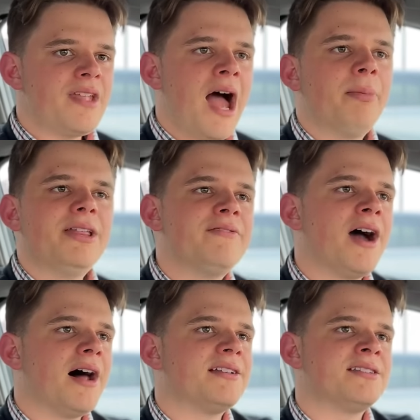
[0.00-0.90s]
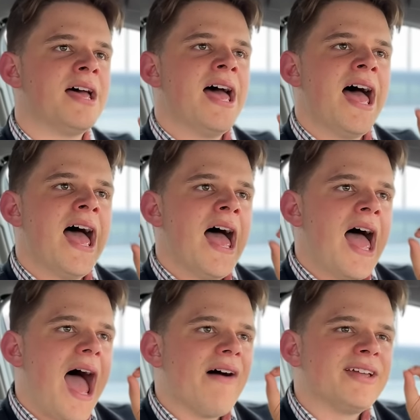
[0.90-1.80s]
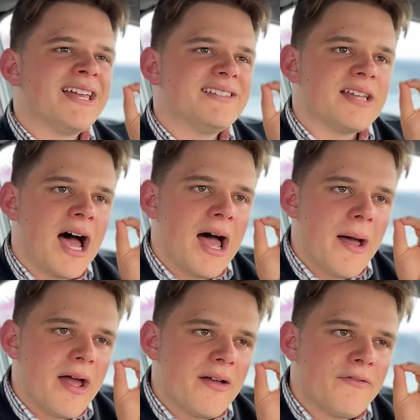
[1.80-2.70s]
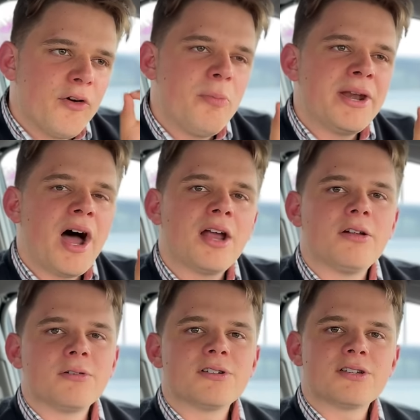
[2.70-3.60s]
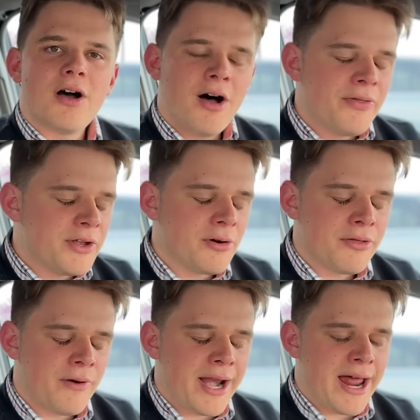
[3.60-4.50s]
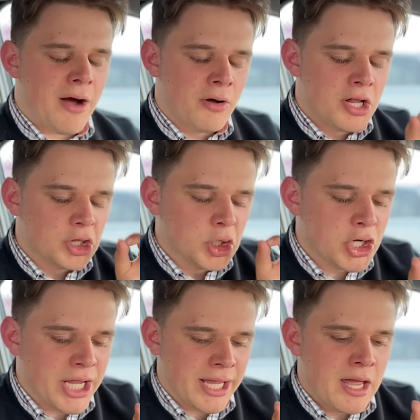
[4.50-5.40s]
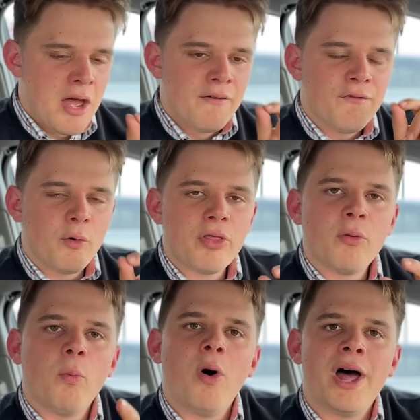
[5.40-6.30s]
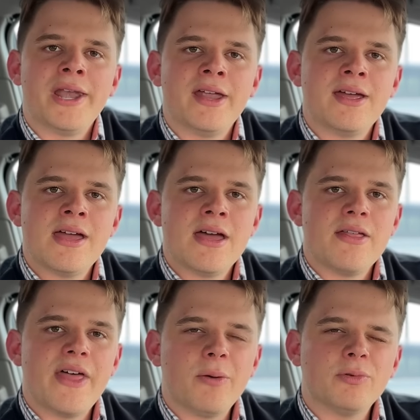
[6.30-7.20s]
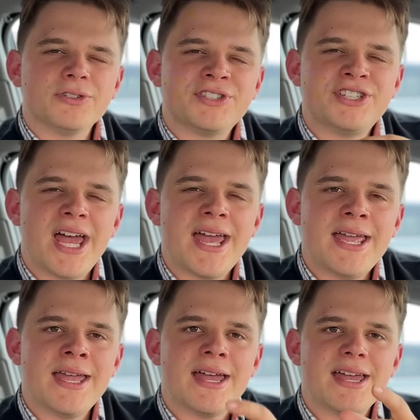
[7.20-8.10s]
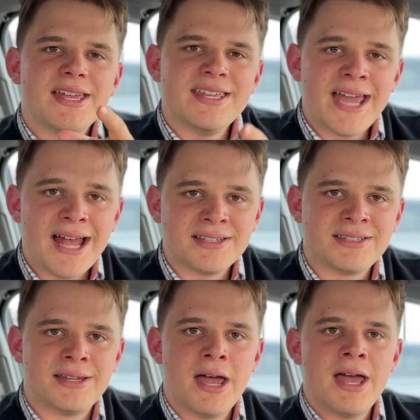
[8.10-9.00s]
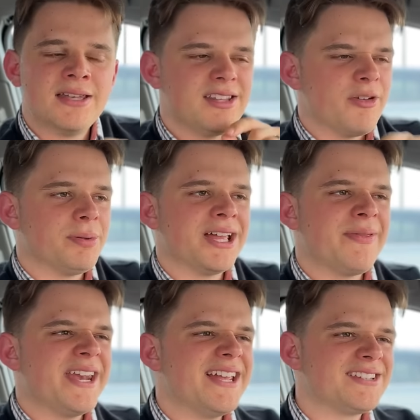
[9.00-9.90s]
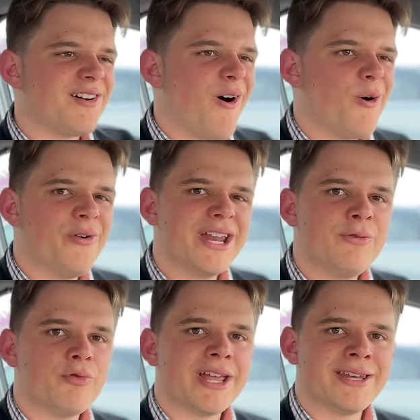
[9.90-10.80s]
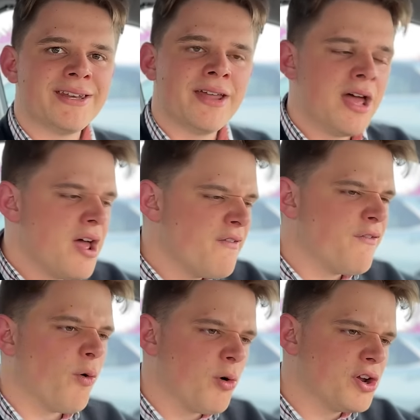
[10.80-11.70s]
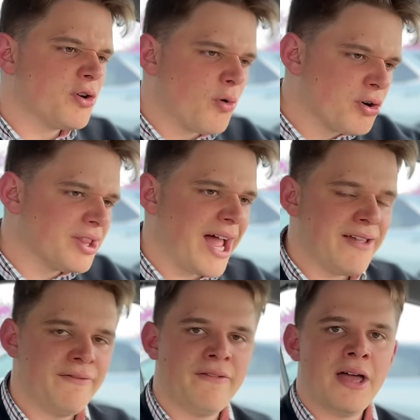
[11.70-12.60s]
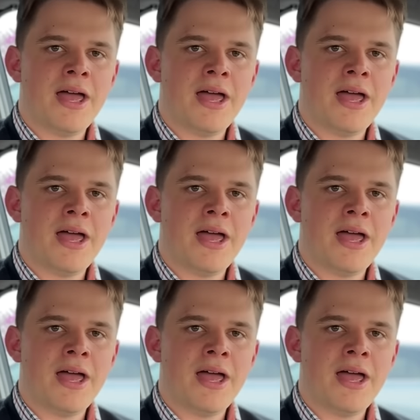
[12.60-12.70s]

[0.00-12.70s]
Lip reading: I believe God is having his full binoculars on the earth right now, looking for the one that will say yes to the plan that he has already written for your life.